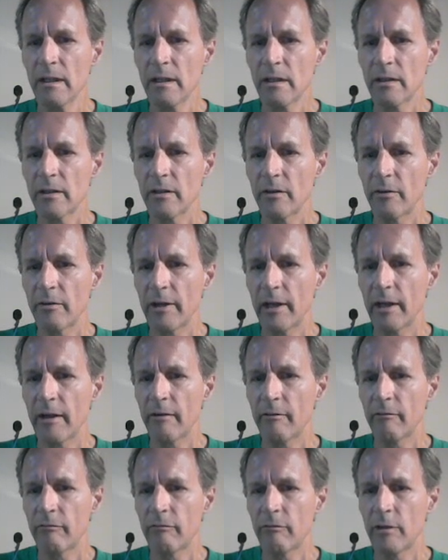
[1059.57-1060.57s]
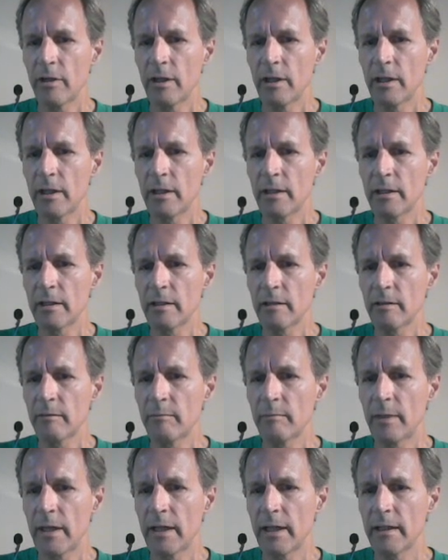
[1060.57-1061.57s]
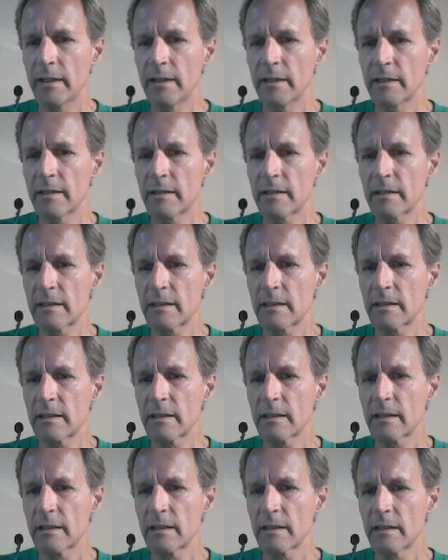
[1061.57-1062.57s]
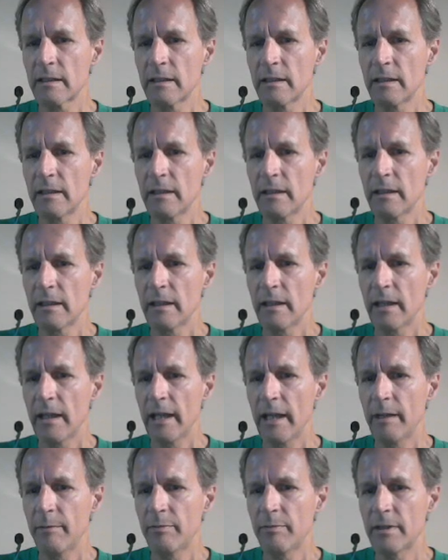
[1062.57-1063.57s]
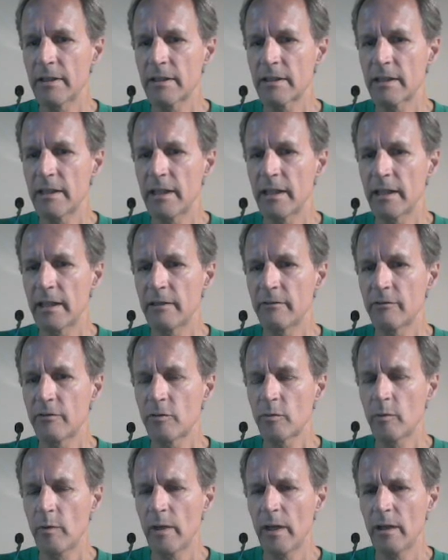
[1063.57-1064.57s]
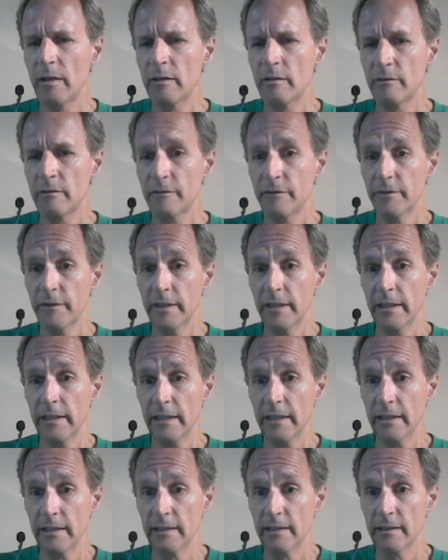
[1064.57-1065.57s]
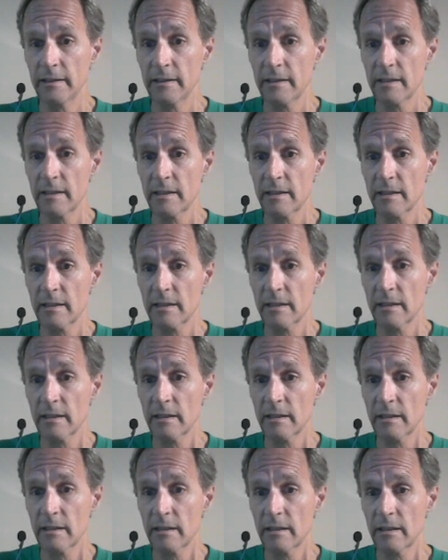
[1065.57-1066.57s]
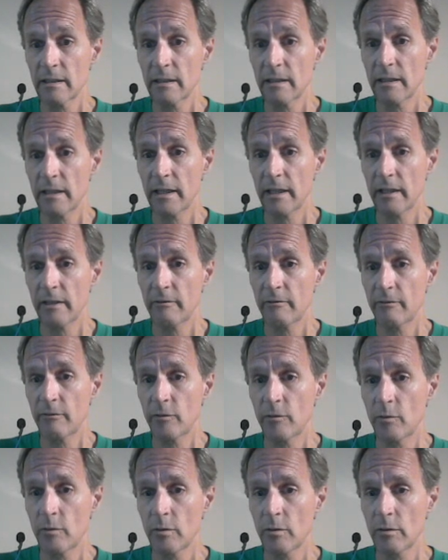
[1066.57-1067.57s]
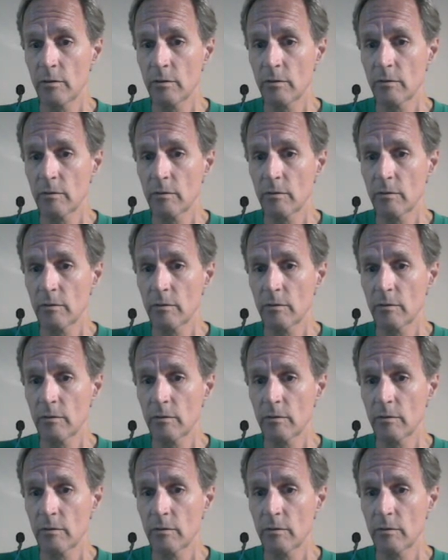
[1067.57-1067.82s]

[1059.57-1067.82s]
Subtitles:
So we have 1 minus 8 plus negative 12 is negative 4.